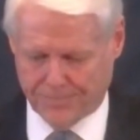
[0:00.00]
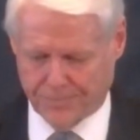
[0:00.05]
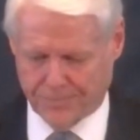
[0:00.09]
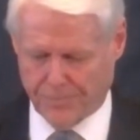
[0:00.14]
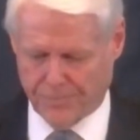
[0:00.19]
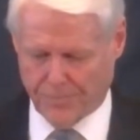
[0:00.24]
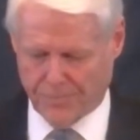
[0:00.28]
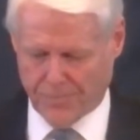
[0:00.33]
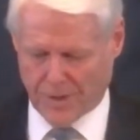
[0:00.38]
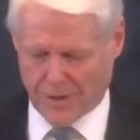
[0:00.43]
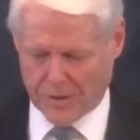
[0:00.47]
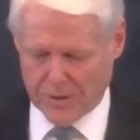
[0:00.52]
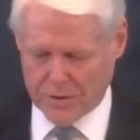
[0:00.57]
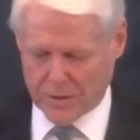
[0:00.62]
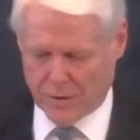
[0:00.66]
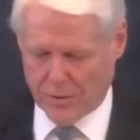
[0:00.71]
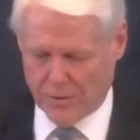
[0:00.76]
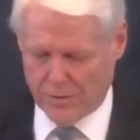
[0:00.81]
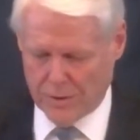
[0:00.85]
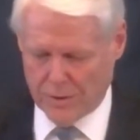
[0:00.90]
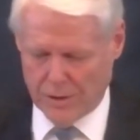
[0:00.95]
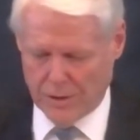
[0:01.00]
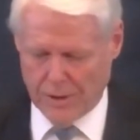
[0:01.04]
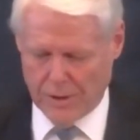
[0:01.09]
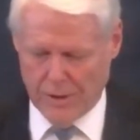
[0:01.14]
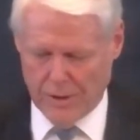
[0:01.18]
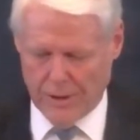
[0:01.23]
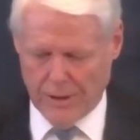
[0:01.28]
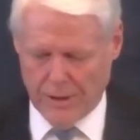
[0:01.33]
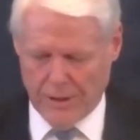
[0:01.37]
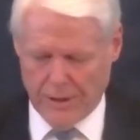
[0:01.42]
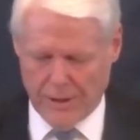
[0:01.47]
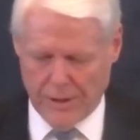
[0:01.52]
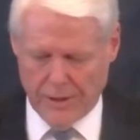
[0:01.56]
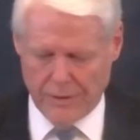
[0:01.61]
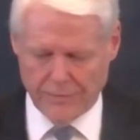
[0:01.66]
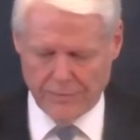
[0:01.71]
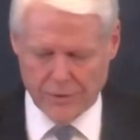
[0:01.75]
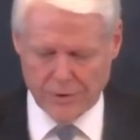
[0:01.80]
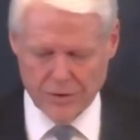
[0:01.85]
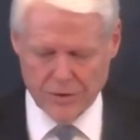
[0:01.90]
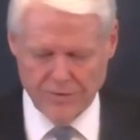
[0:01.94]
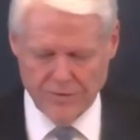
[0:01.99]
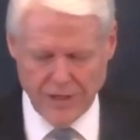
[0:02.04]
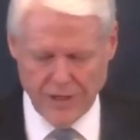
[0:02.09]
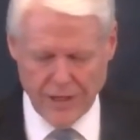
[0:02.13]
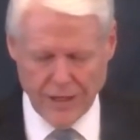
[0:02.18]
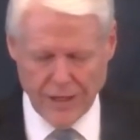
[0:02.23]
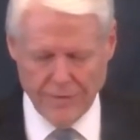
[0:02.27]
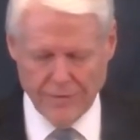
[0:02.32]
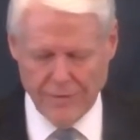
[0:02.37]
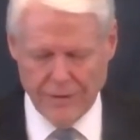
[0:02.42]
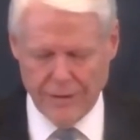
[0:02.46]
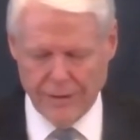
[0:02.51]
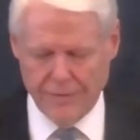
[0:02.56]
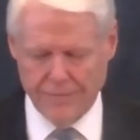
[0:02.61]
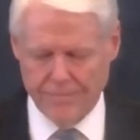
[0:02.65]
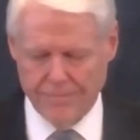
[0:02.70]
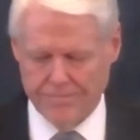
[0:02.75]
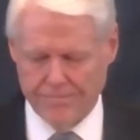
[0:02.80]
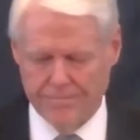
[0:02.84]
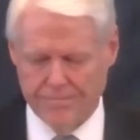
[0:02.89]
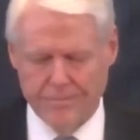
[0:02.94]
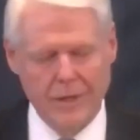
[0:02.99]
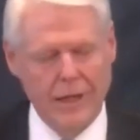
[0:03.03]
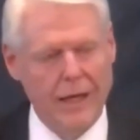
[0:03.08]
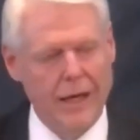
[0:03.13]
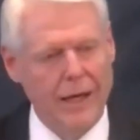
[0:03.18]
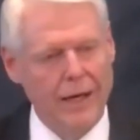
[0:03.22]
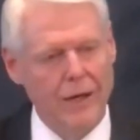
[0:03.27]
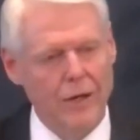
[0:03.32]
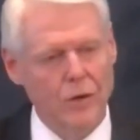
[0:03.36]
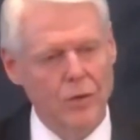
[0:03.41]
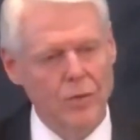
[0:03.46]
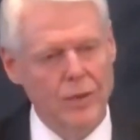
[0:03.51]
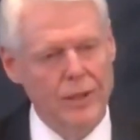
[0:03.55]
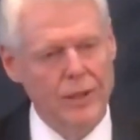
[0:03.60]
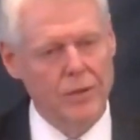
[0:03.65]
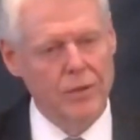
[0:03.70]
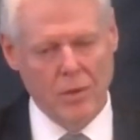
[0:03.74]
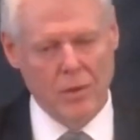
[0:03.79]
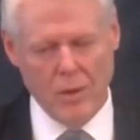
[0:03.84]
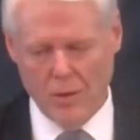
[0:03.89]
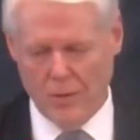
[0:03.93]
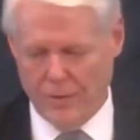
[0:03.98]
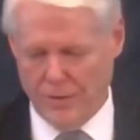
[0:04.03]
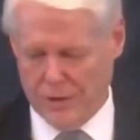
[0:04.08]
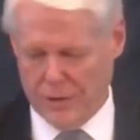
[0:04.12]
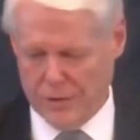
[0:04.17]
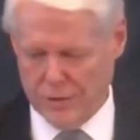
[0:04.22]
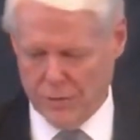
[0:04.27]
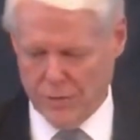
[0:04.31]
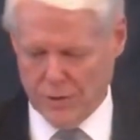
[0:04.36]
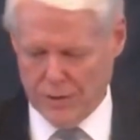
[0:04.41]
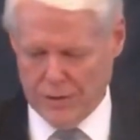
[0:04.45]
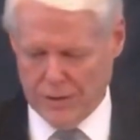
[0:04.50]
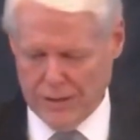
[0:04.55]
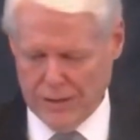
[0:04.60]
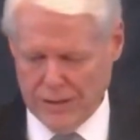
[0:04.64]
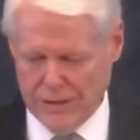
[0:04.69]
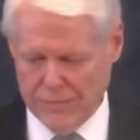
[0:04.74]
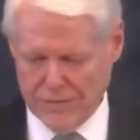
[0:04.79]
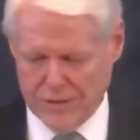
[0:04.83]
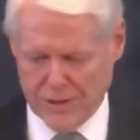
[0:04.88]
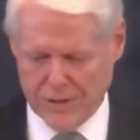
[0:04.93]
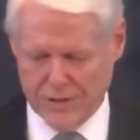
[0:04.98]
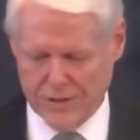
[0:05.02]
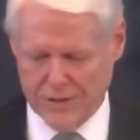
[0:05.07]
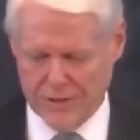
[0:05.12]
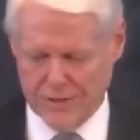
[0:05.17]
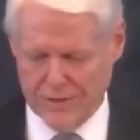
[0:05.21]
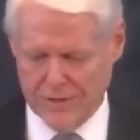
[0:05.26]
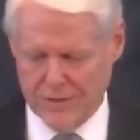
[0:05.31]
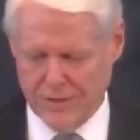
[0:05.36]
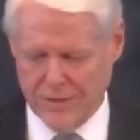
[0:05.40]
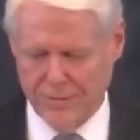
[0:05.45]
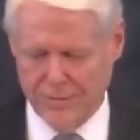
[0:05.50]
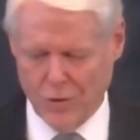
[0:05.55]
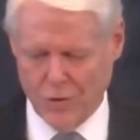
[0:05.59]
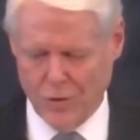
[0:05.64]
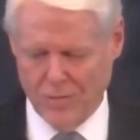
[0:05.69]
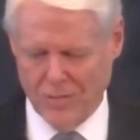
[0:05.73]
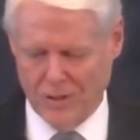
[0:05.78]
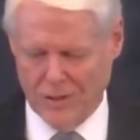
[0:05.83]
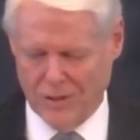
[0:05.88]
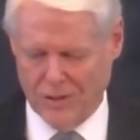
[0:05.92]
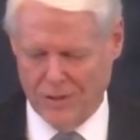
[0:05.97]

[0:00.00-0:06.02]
So, in verse 5, then, how do we grow this? Well, he gives us the formula.